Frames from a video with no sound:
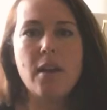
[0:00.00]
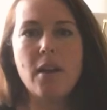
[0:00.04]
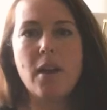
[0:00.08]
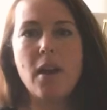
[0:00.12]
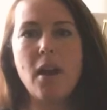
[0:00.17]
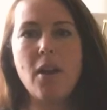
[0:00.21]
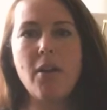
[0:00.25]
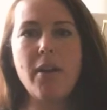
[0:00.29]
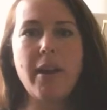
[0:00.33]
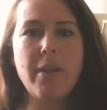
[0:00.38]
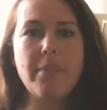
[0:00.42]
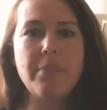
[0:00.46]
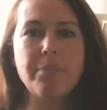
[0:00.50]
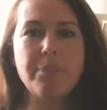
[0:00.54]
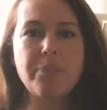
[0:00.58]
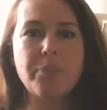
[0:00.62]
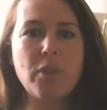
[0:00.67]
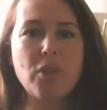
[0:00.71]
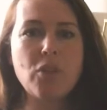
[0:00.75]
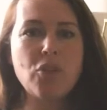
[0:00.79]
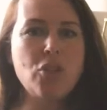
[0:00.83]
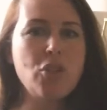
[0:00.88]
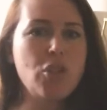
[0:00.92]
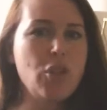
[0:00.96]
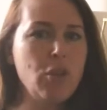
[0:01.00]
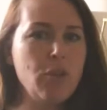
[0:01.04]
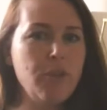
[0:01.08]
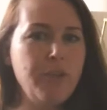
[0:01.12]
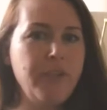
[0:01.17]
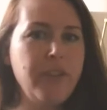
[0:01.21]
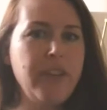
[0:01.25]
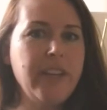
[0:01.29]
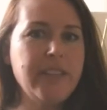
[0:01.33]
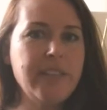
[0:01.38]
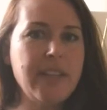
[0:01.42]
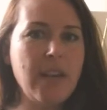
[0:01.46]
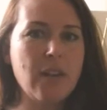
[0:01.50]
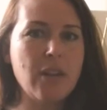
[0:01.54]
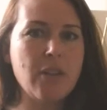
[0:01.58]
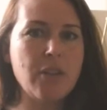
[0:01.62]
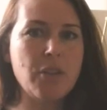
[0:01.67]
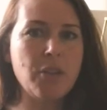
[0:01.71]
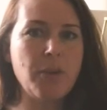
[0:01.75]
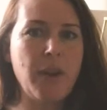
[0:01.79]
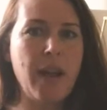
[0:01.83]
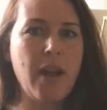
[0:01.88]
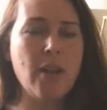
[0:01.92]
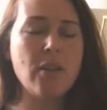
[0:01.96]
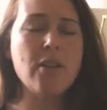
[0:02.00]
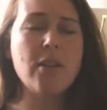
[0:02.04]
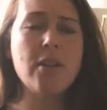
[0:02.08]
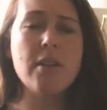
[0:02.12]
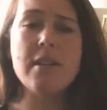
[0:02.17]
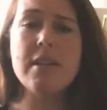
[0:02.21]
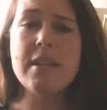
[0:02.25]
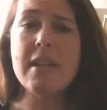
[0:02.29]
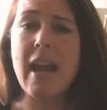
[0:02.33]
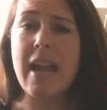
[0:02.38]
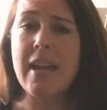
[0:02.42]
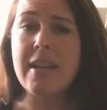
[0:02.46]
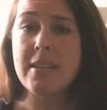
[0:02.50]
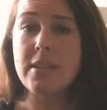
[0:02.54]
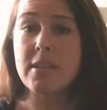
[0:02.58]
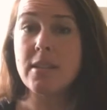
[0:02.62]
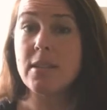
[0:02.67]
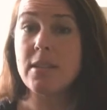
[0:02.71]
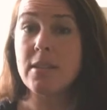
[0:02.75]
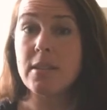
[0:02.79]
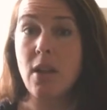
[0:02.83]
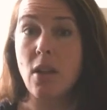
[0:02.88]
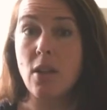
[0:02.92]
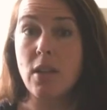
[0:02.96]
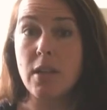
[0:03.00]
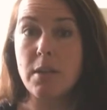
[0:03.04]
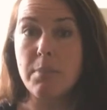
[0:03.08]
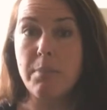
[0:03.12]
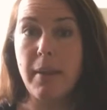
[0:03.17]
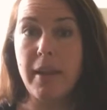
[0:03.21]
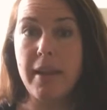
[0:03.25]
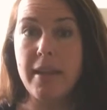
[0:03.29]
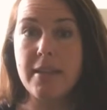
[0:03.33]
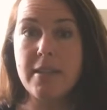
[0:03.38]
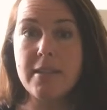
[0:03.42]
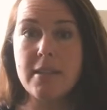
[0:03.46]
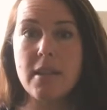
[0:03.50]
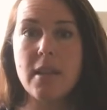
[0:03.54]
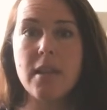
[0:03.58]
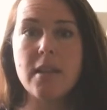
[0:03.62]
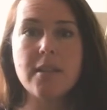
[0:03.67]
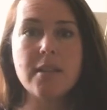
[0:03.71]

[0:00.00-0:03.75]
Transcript: All right, 2 feet down on the ground, nice and solid base.